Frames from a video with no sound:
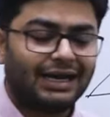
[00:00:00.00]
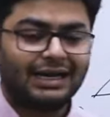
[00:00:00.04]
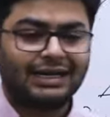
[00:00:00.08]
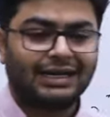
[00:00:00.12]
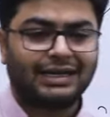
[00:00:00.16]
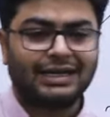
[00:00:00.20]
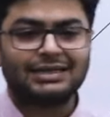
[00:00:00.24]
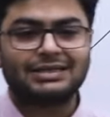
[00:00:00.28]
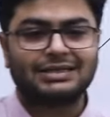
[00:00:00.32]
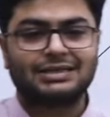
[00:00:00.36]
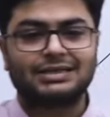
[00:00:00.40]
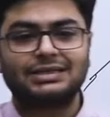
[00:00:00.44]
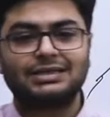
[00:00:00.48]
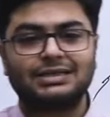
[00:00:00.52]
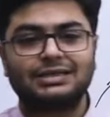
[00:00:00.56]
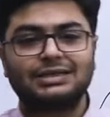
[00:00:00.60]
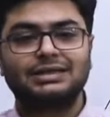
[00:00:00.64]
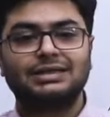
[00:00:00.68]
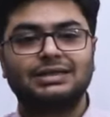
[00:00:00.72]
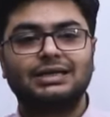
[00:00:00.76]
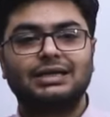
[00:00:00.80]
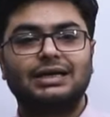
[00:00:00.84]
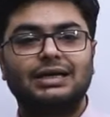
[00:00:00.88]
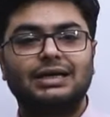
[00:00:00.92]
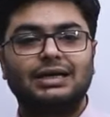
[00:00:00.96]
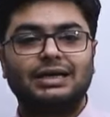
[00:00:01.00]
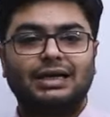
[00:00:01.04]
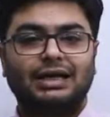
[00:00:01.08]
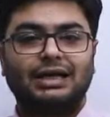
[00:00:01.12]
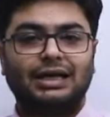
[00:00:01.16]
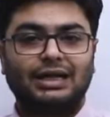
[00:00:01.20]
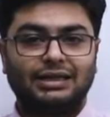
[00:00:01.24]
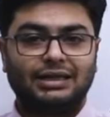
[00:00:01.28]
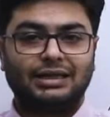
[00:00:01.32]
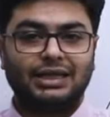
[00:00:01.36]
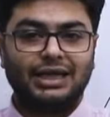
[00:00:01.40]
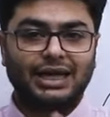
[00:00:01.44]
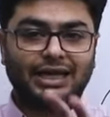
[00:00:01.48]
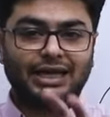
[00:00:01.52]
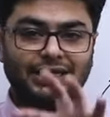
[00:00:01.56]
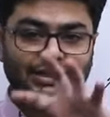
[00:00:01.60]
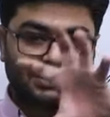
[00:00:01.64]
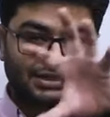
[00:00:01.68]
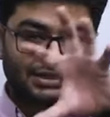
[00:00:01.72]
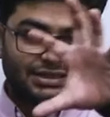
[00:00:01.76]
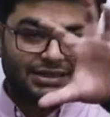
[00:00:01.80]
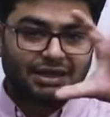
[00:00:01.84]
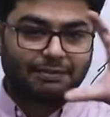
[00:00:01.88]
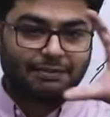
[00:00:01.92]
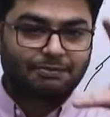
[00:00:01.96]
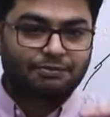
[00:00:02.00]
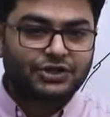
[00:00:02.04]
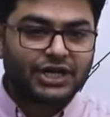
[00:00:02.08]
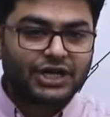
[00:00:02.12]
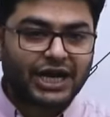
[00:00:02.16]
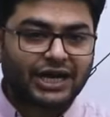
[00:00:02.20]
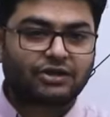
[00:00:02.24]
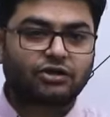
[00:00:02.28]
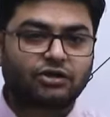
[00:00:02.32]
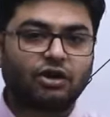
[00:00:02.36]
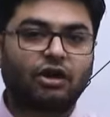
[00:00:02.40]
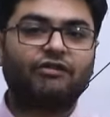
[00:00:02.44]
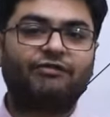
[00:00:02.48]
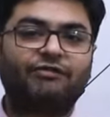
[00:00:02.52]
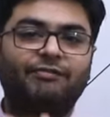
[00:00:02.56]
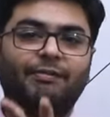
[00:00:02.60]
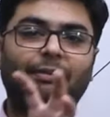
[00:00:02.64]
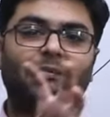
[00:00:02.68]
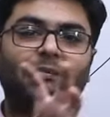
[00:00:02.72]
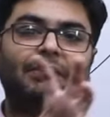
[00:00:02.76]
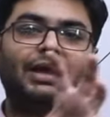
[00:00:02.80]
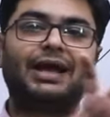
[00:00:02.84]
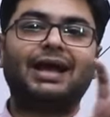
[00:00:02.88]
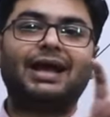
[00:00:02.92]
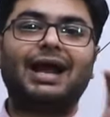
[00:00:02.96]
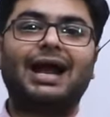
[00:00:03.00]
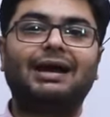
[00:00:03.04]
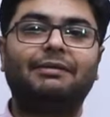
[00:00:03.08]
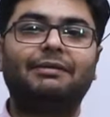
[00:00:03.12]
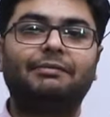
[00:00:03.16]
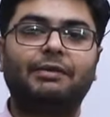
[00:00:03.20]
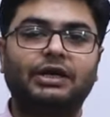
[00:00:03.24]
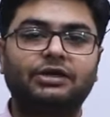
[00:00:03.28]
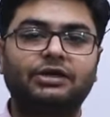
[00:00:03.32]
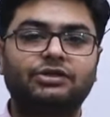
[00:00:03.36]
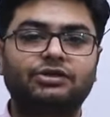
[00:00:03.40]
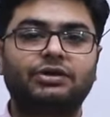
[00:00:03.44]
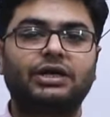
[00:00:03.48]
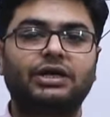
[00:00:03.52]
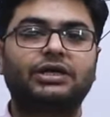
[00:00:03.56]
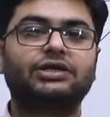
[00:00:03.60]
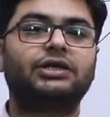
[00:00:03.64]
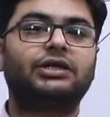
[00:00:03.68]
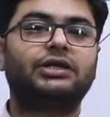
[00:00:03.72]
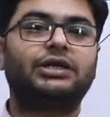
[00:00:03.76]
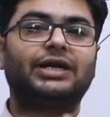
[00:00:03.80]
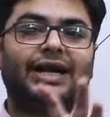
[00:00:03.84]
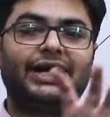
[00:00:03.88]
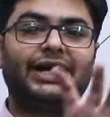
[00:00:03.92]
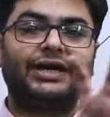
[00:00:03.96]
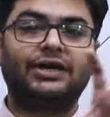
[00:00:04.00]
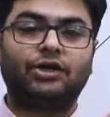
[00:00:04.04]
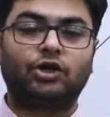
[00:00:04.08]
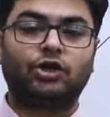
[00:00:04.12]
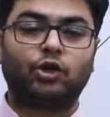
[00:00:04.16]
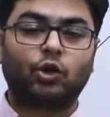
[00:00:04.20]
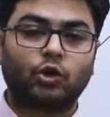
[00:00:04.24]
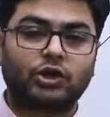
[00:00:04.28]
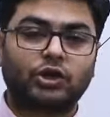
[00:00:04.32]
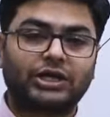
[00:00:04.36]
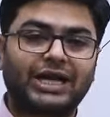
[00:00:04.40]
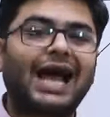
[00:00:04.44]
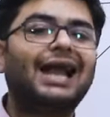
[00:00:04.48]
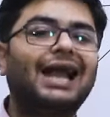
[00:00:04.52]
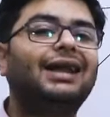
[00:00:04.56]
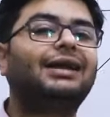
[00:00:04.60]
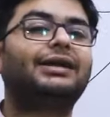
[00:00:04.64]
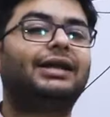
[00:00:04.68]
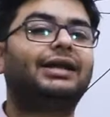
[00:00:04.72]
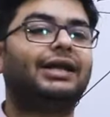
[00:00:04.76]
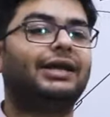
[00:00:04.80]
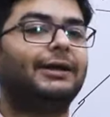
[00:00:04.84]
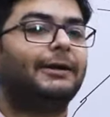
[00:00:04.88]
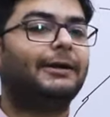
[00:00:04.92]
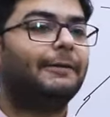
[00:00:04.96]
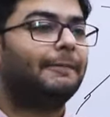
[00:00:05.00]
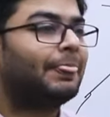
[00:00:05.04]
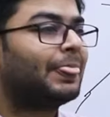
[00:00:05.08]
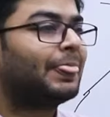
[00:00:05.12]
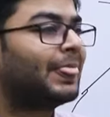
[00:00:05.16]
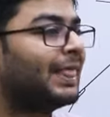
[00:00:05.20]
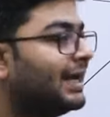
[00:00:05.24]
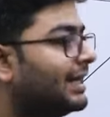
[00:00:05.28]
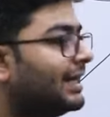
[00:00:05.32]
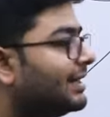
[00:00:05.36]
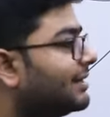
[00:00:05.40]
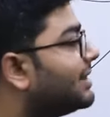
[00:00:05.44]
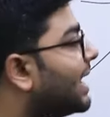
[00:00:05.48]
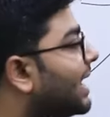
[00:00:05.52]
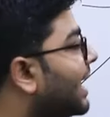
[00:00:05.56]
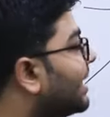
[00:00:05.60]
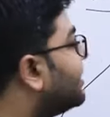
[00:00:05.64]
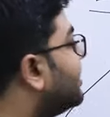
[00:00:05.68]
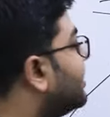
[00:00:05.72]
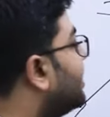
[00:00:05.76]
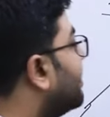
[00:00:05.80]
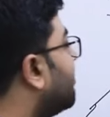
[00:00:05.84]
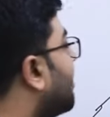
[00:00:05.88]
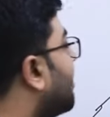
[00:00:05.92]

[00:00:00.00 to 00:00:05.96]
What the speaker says: it is the subject of public administration in totality that